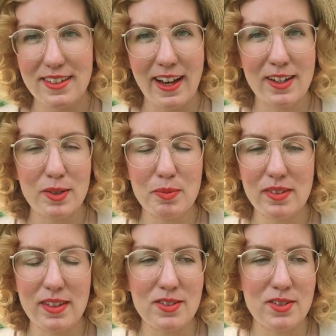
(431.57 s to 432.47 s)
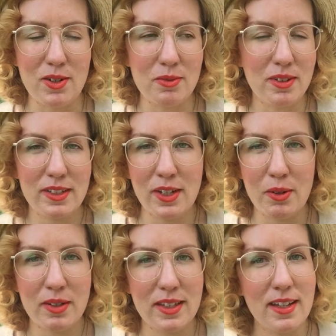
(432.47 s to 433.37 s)
items that don't really
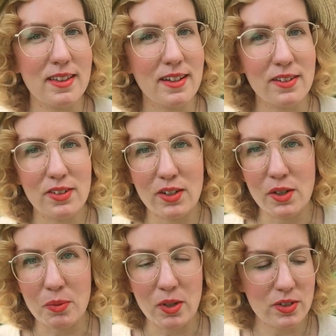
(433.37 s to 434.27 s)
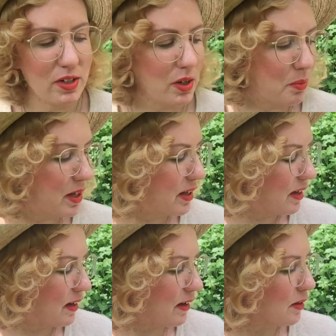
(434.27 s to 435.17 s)
go with anything else in your wardrobe.
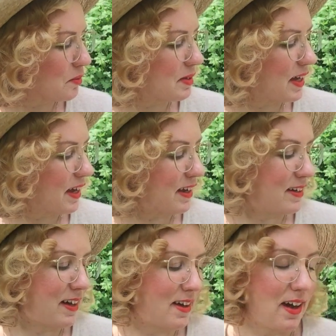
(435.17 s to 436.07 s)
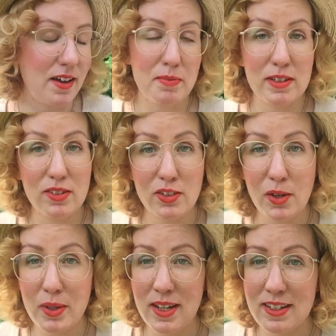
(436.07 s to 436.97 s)
And I've been
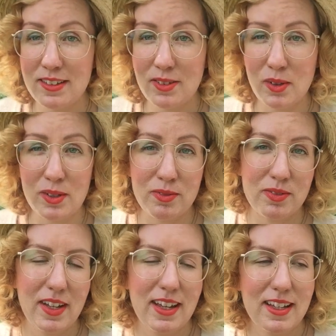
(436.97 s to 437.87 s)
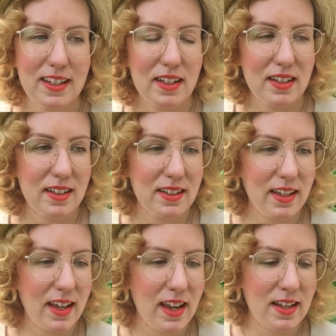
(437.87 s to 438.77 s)
sewing sort of
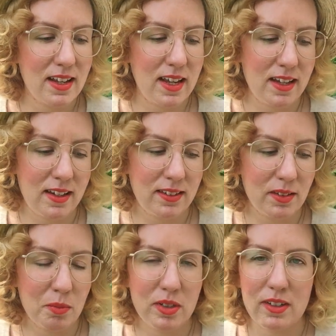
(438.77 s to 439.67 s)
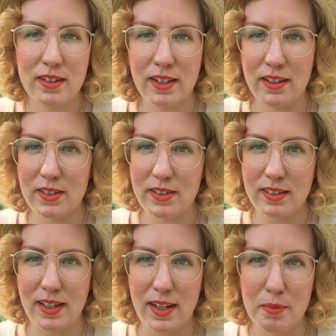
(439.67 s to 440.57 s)
in a similar color
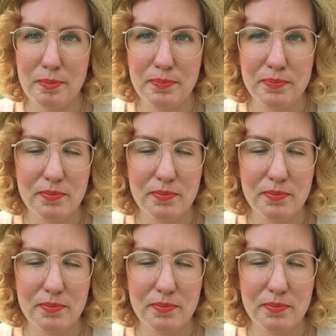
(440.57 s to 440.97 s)
scheme.